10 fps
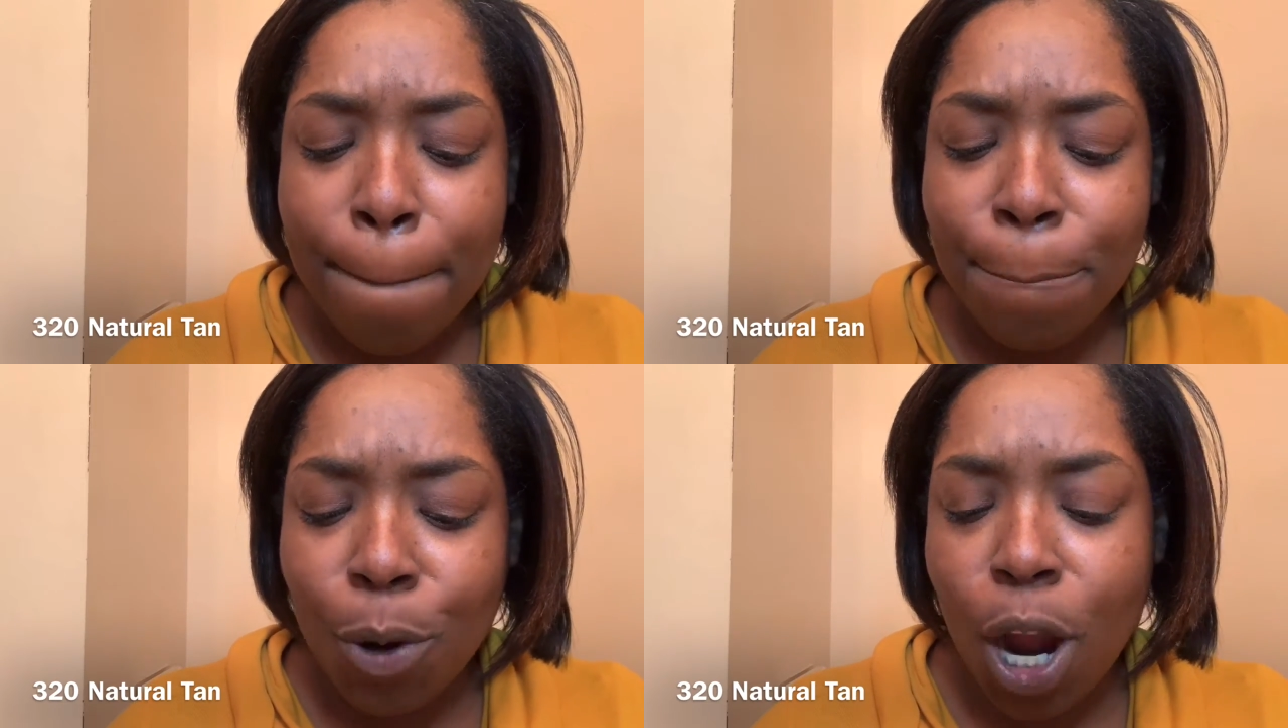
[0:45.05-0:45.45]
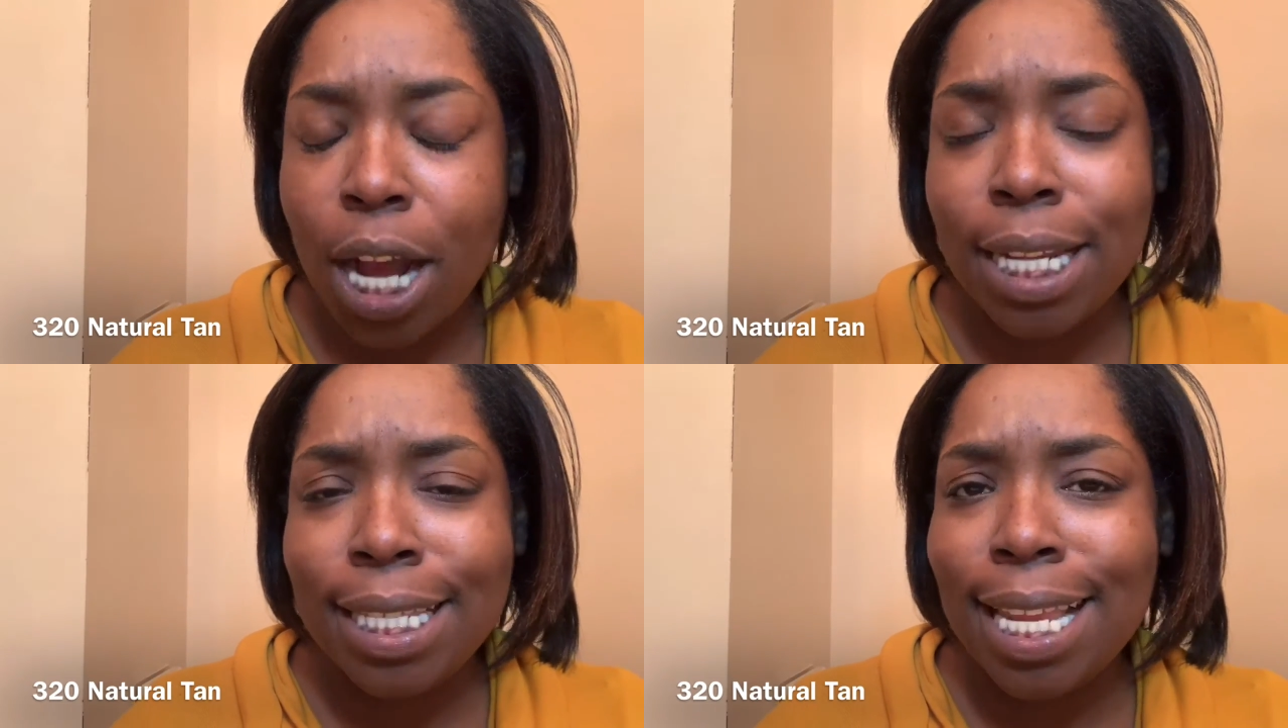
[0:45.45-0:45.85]

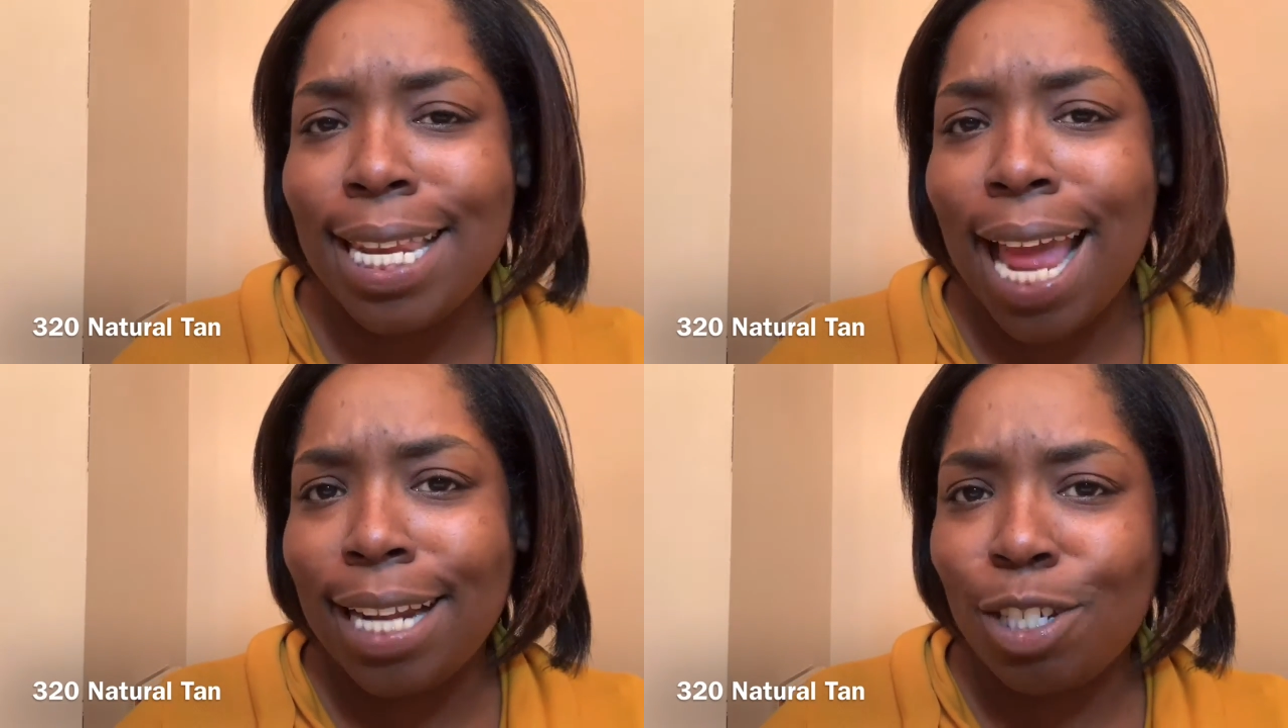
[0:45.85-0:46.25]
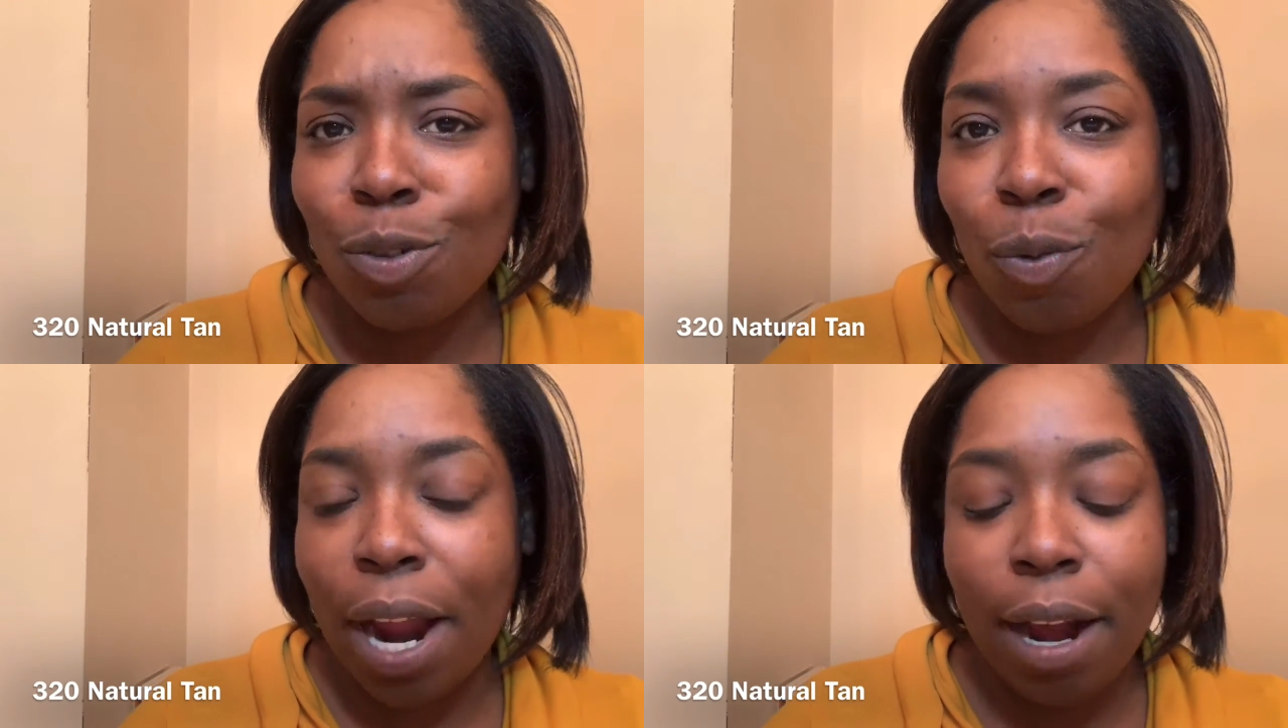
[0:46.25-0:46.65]
bronze
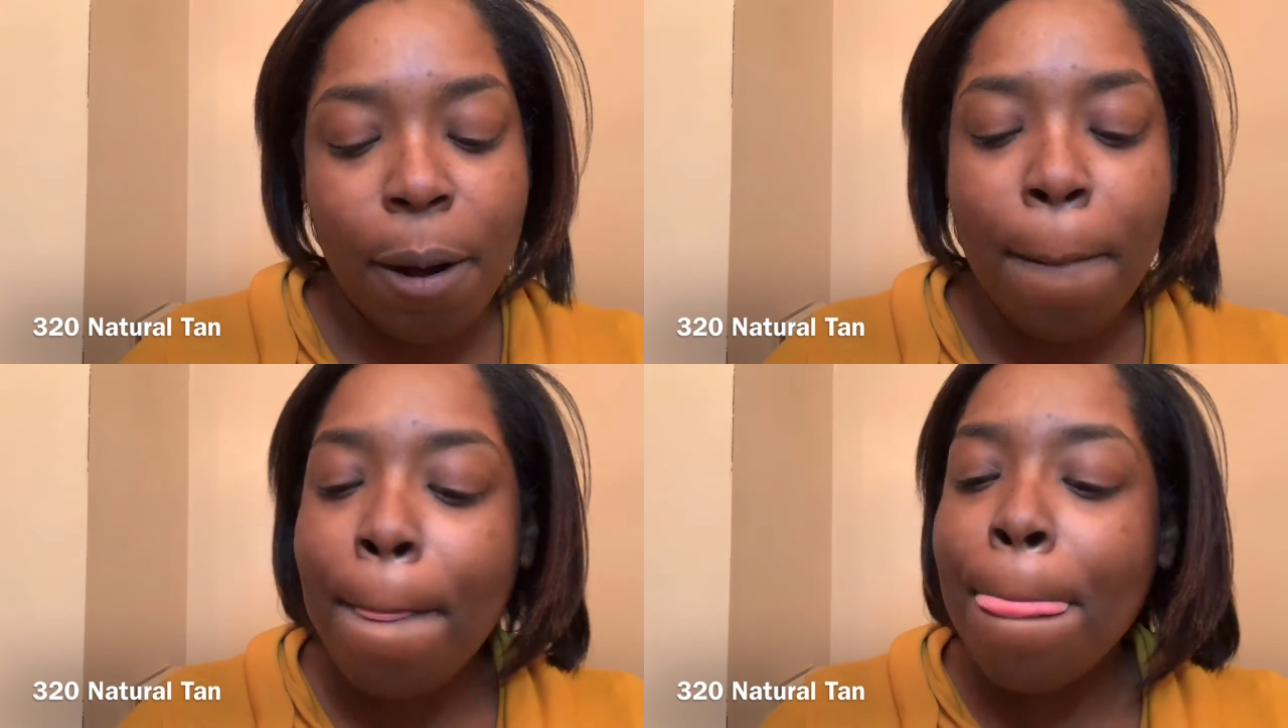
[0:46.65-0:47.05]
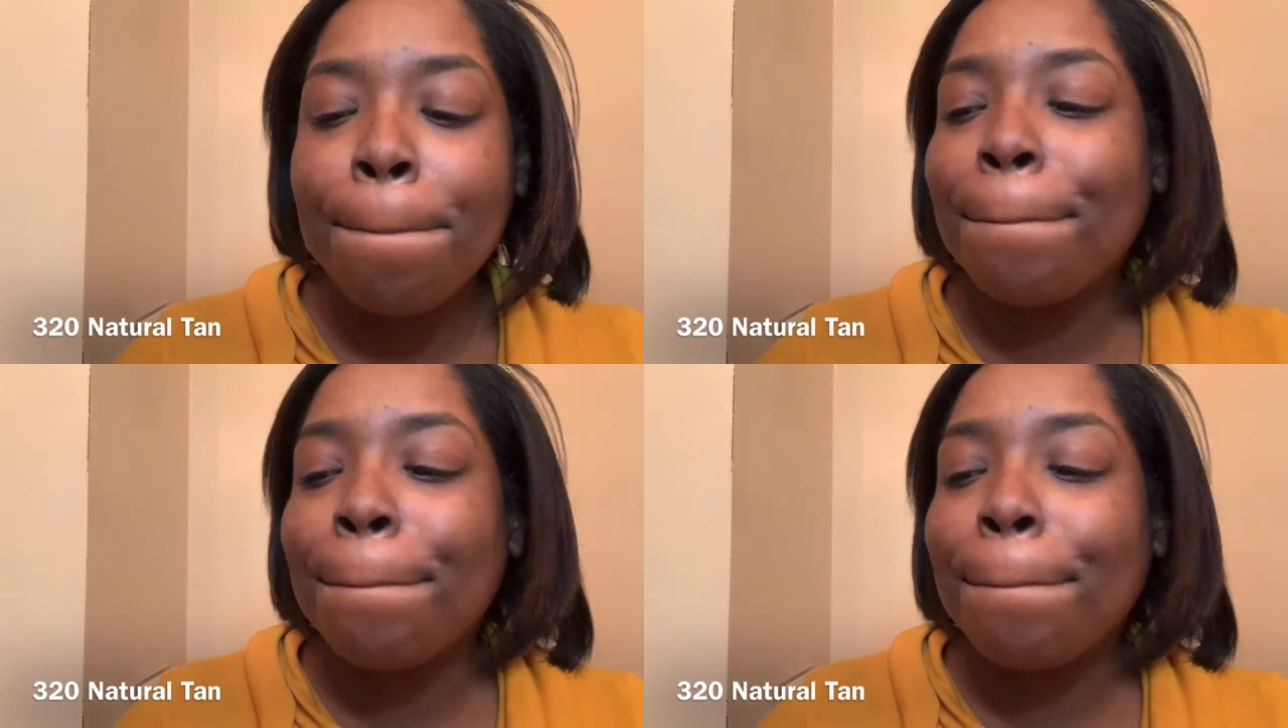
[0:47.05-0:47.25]
natural.